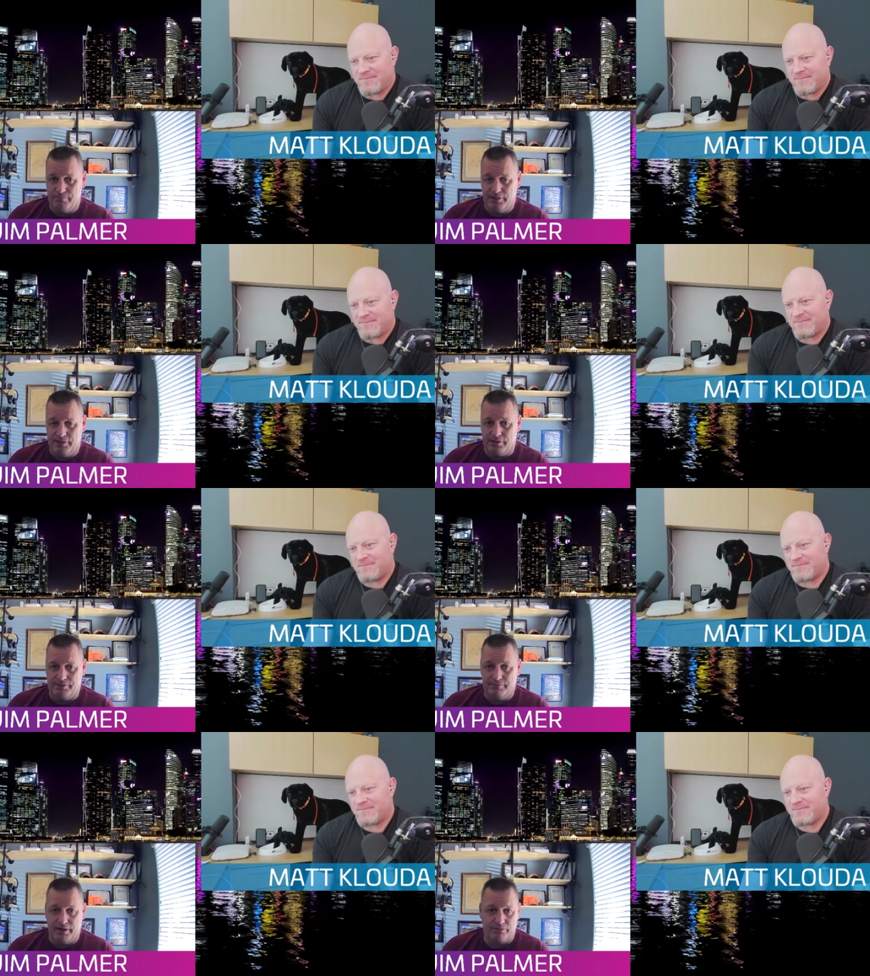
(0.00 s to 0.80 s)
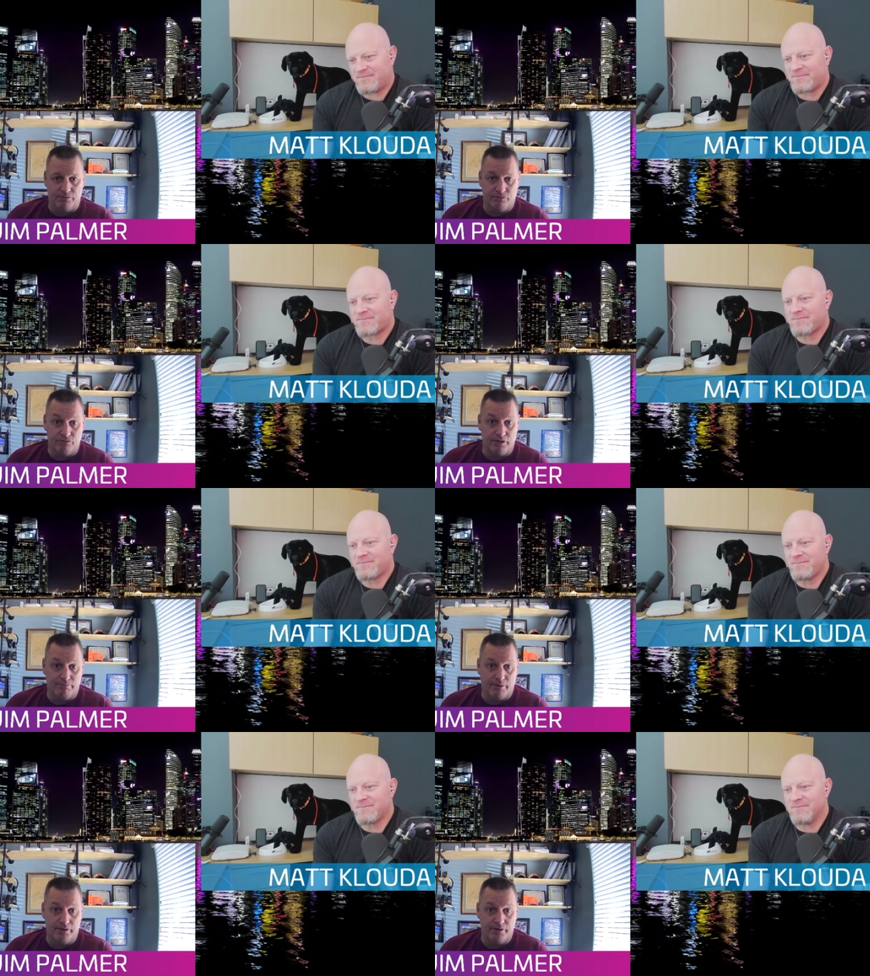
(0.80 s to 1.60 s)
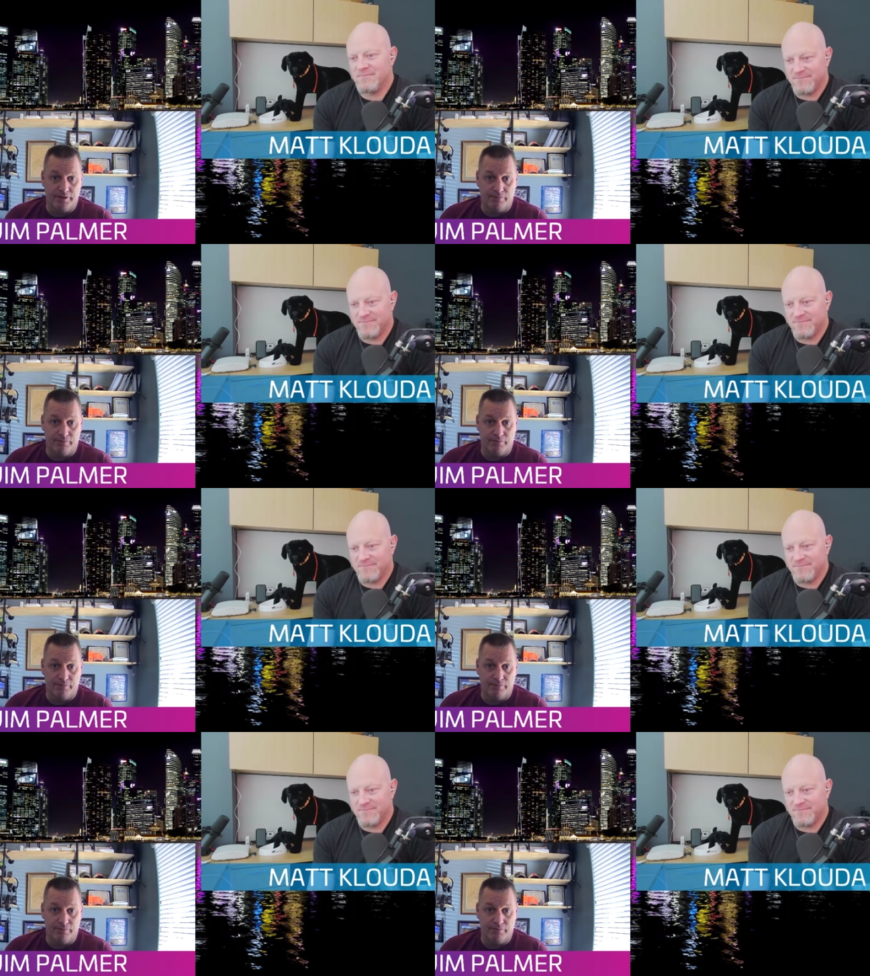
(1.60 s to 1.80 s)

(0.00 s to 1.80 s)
Speaker 1: every device was using a burned in